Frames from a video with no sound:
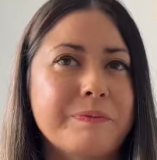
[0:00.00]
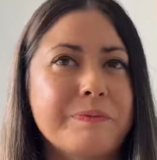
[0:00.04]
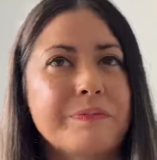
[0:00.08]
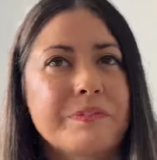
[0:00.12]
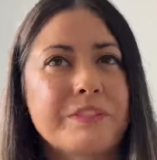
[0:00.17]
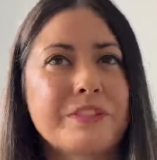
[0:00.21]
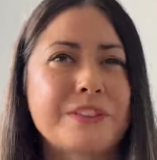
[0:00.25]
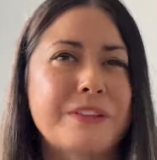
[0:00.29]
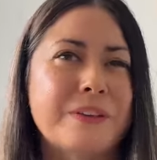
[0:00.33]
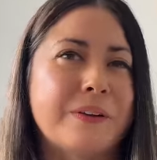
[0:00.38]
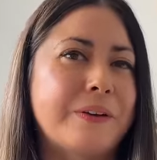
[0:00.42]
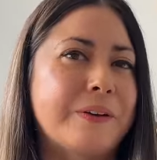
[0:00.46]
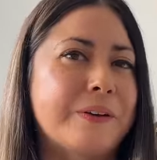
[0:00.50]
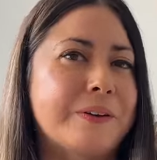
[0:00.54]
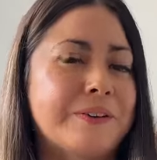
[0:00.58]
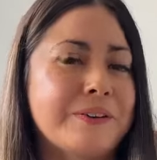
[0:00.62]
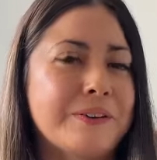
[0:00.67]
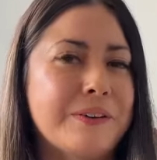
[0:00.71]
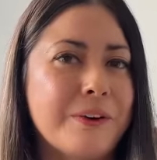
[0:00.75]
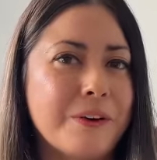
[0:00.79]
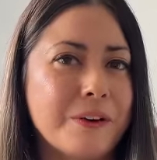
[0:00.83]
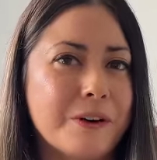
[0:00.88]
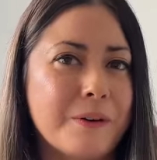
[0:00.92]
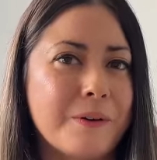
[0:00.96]
So
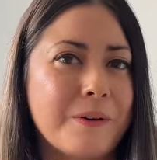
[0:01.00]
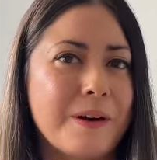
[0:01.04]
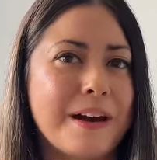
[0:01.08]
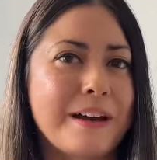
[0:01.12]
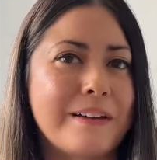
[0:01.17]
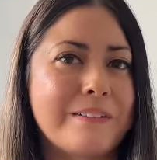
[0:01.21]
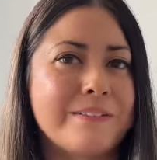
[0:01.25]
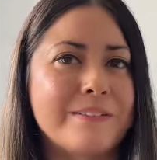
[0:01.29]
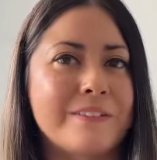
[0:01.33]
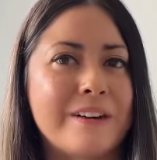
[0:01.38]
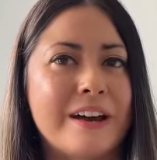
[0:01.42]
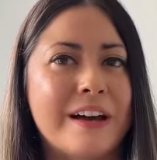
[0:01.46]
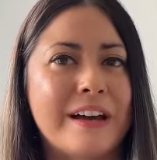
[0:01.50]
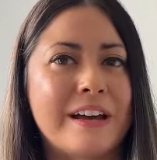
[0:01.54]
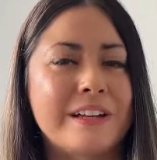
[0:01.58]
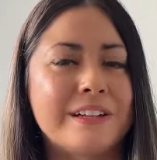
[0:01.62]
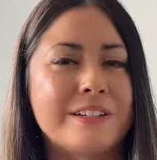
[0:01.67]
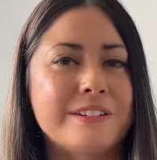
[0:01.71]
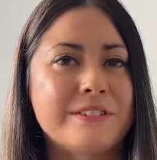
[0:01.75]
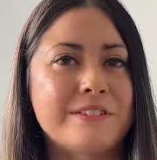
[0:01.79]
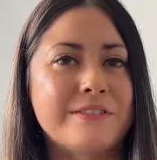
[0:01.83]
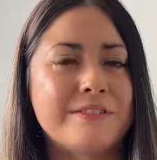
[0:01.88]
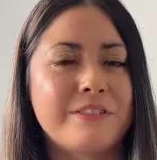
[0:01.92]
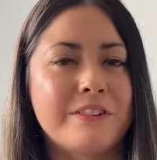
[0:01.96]
not quite
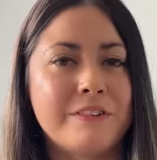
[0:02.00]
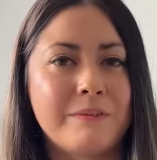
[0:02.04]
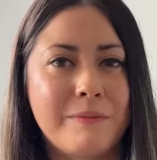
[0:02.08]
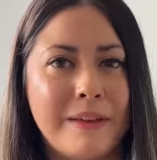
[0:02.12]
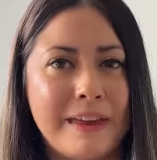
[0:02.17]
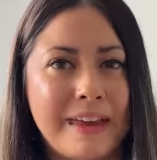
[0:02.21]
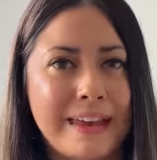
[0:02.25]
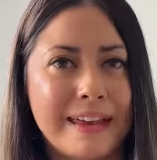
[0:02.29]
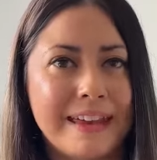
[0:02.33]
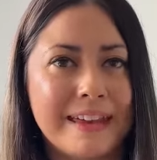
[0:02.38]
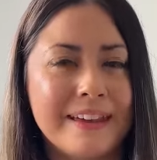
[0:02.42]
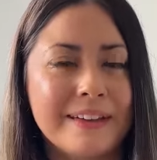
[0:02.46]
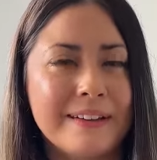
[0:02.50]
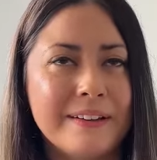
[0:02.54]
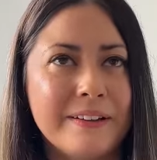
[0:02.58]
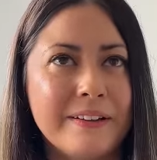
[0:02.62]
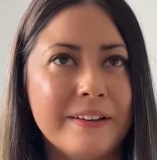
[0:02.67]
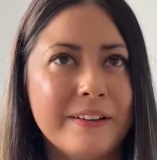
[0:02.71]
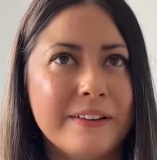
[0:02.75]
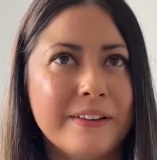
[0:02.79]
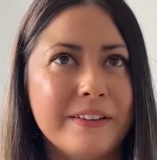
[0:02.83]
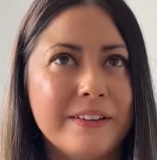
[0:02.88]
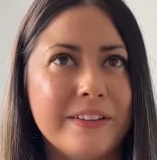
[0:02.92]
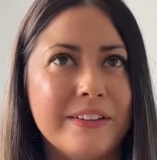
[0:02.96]
right for me,
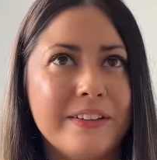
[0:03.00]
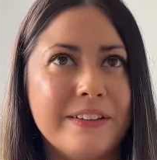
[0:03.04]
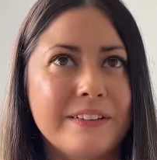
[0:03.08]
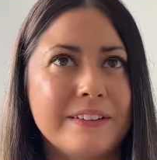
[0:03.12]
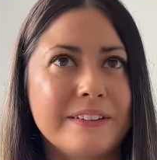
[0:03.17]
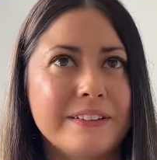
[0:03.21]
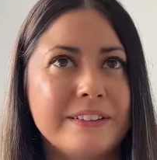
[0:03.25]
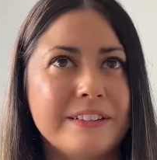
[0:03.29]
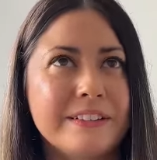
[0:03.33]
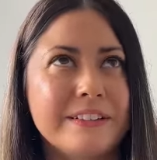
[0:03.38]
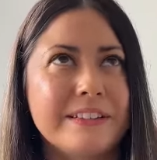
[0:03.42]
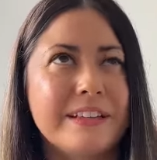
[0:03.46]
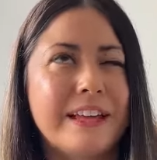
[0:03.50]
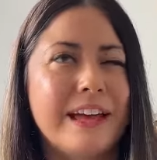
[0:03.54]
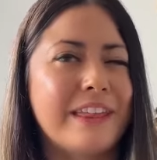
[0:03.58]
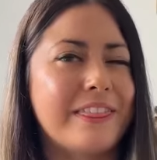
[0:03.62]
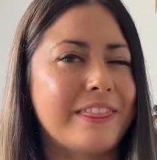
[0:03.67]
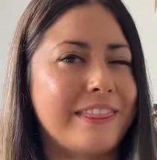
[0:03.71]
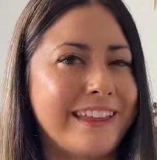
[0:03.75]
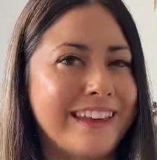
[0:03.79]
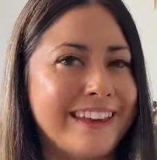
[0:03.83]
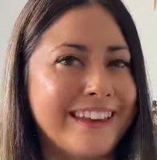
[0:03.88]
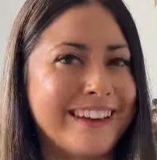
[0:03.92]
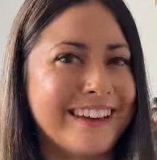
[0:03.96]
I
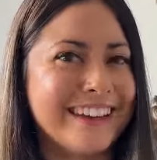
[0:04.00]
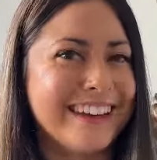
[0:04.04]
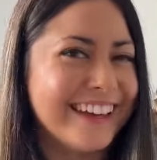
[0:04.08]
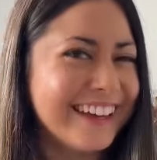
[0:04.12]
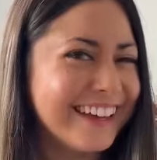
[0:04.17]
think.